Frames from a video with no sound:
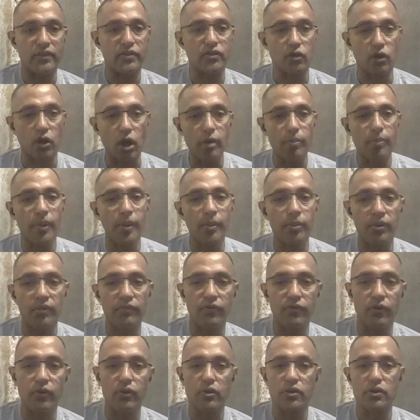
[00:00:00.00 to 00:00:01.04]
So a lot of people
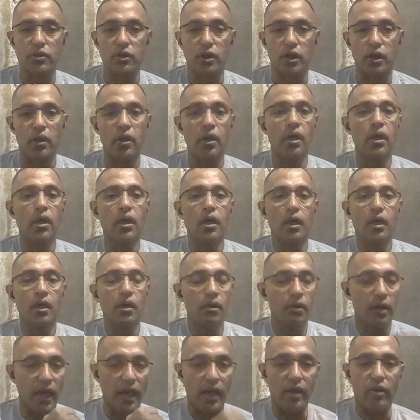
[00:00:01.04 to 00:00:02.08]
focused on,
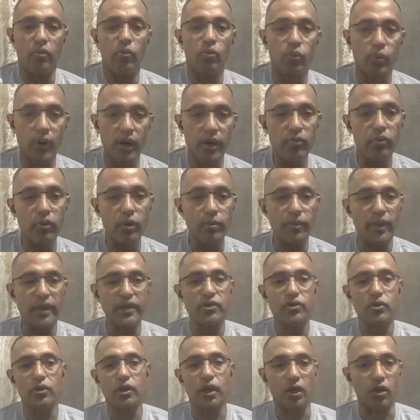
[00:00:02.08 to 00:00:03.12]
hey, we will
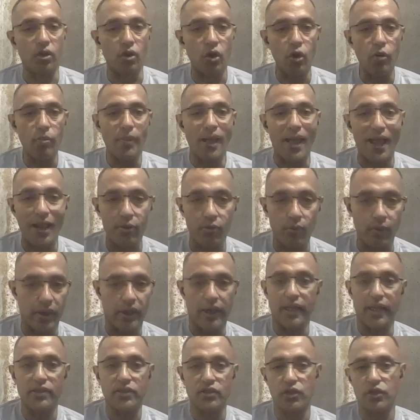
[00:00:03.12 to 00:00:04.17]
make sure that no
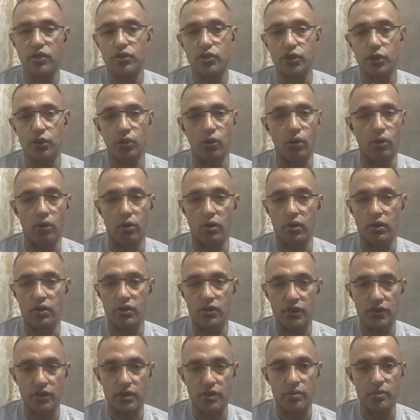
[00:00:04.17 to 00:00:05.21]
malware gets into your
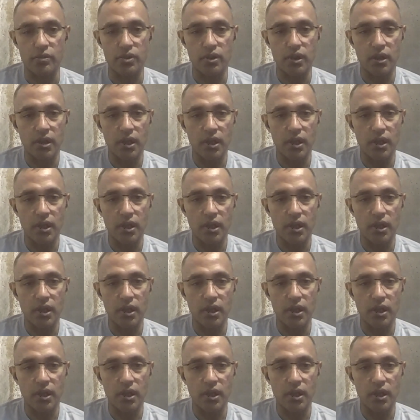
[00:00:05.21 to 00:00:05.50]
system.